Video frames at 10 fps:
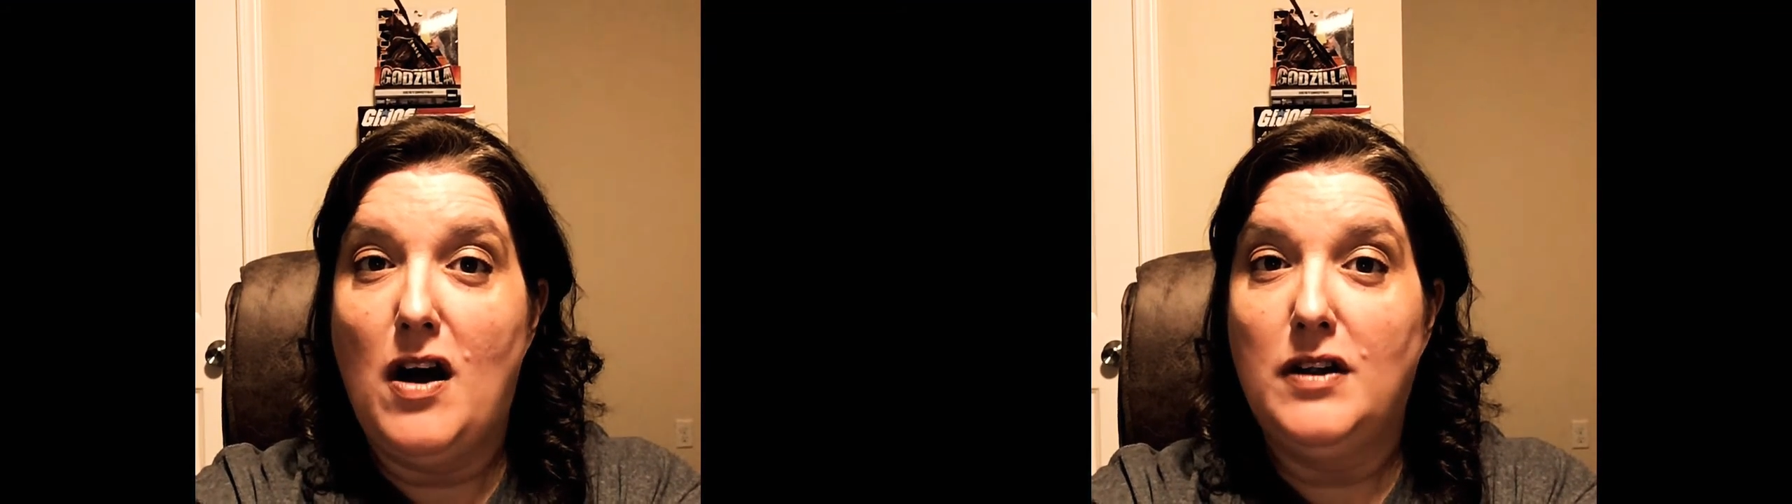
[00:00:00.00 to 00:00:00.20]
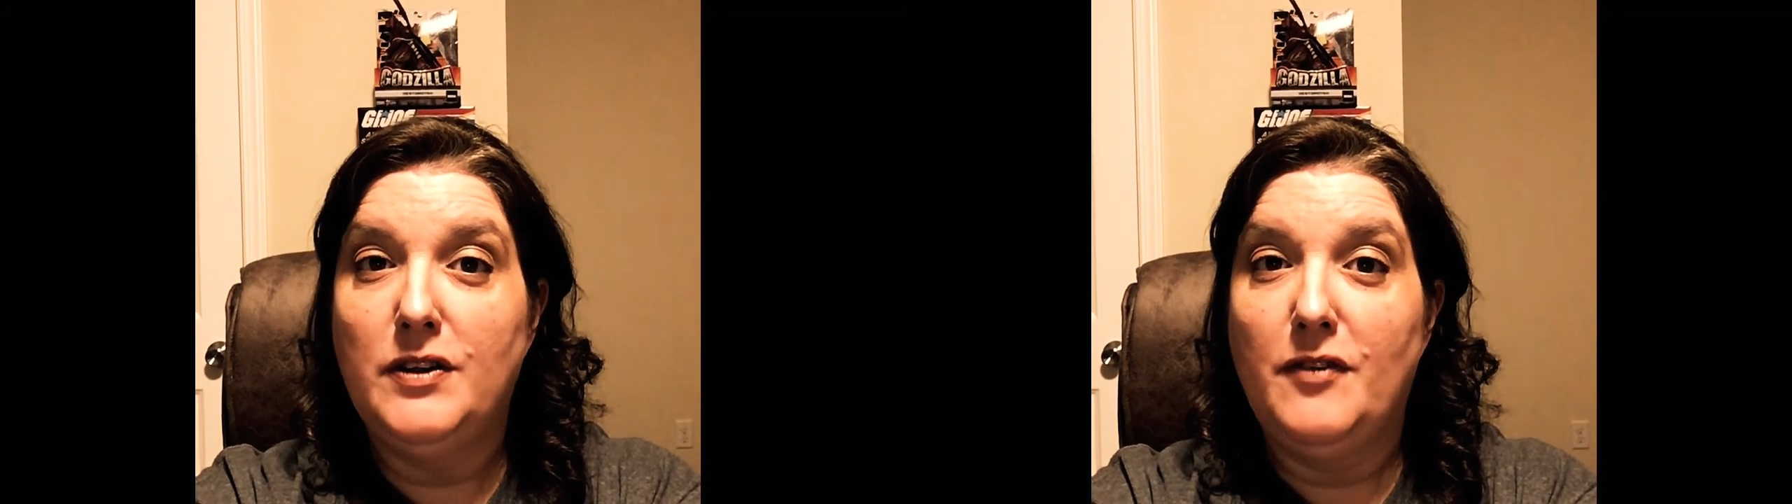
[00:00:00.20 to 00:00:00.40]

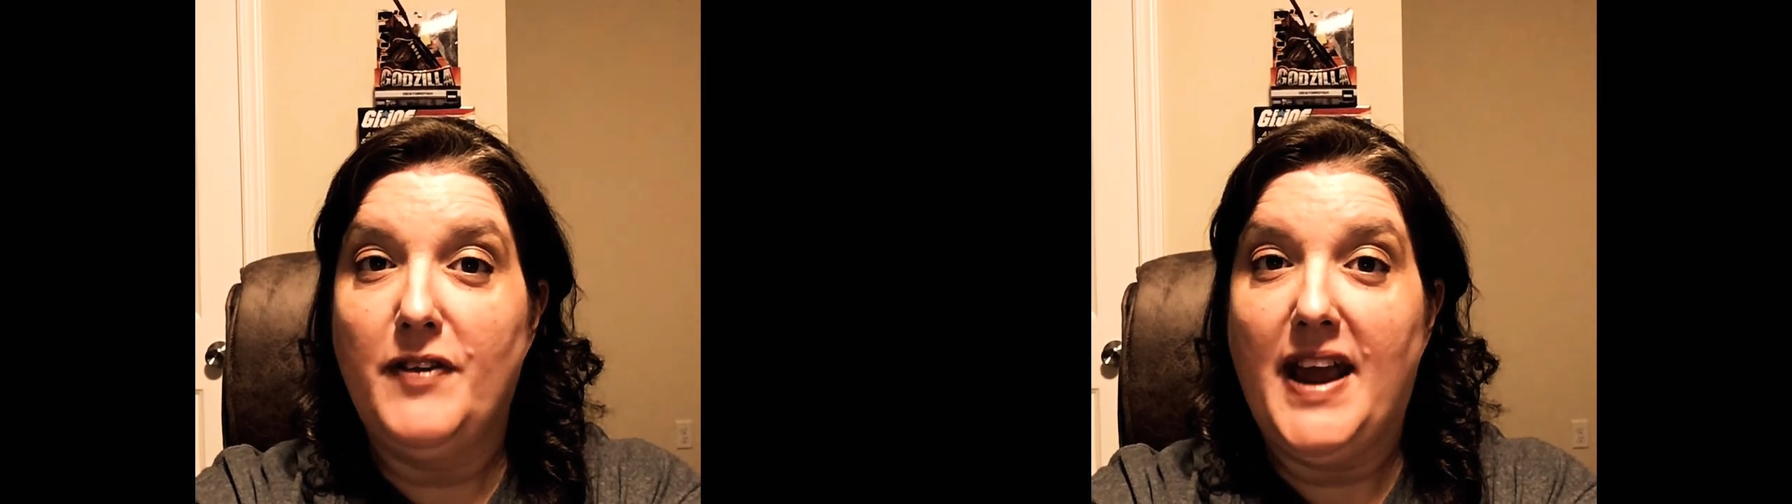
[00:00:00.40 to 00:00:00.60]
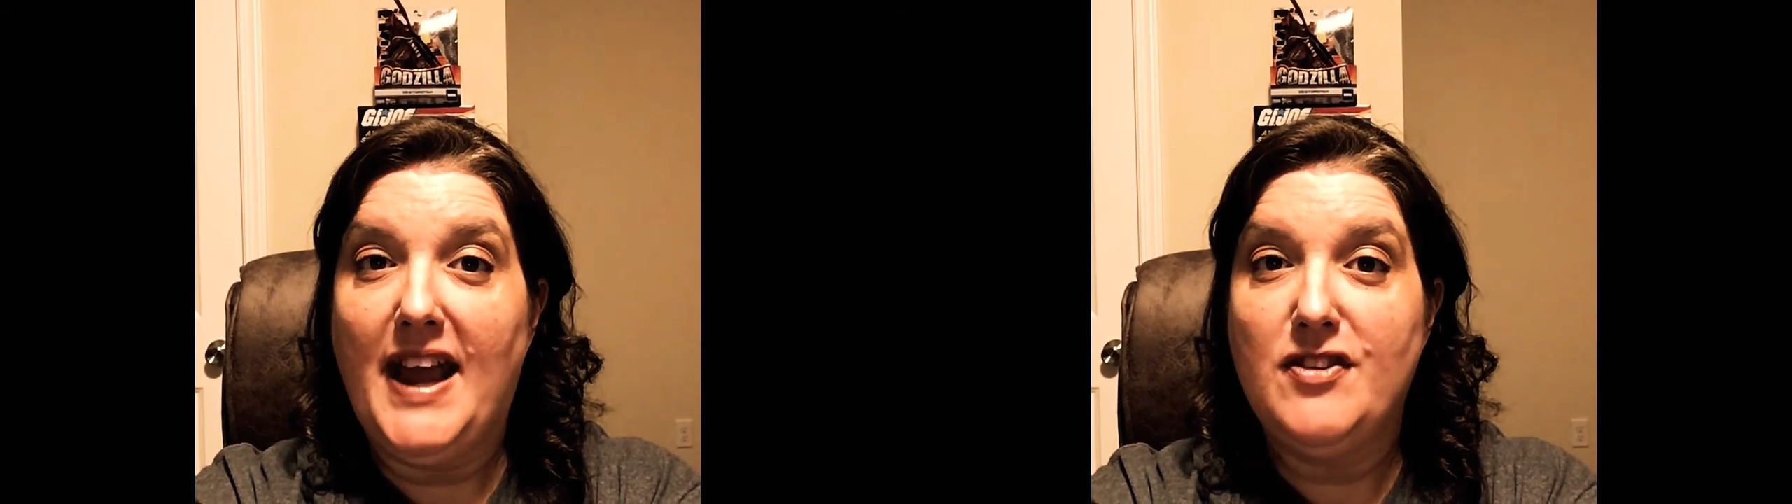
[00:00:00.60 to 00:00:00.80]

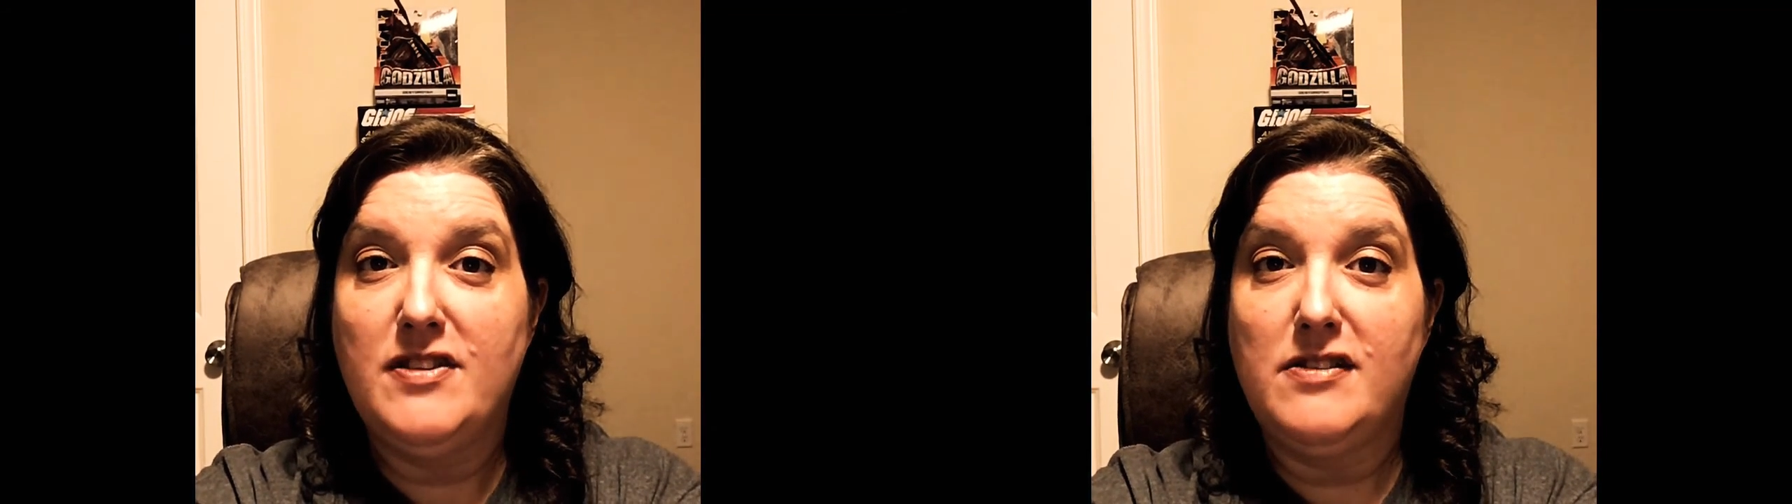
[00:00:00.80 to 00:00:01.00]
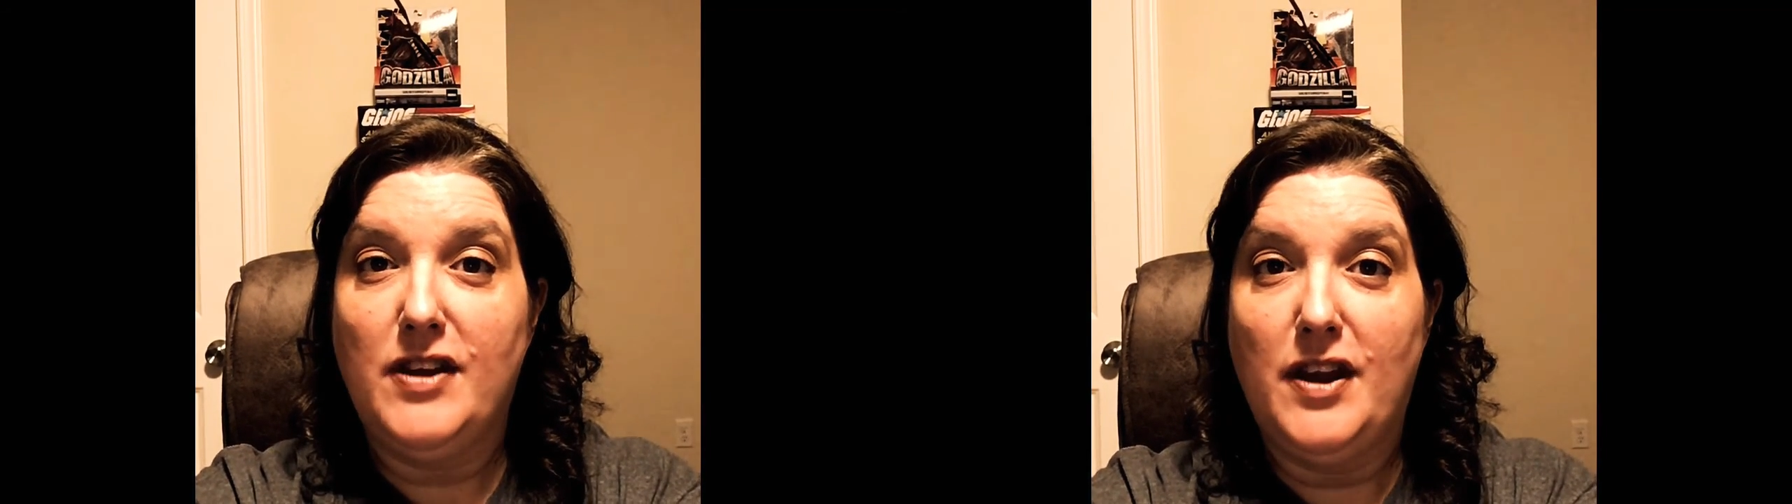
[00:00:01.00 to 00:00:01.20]
notifications so
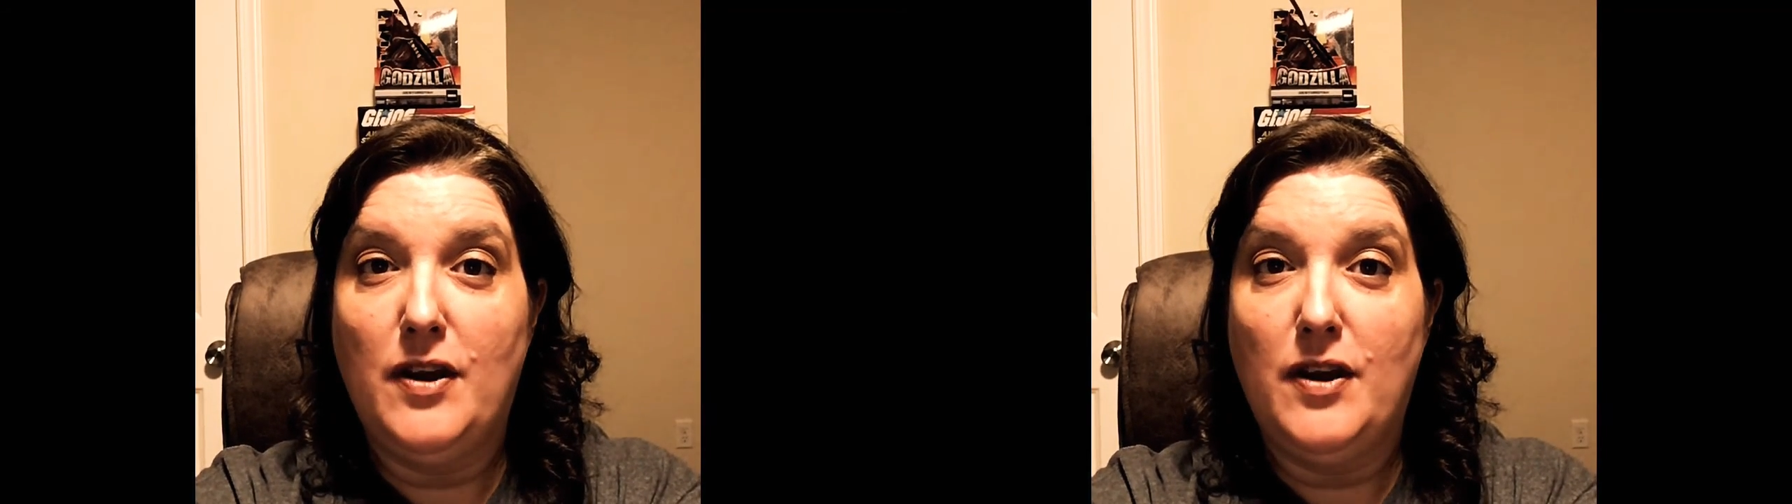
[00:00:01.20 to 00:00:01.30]
you know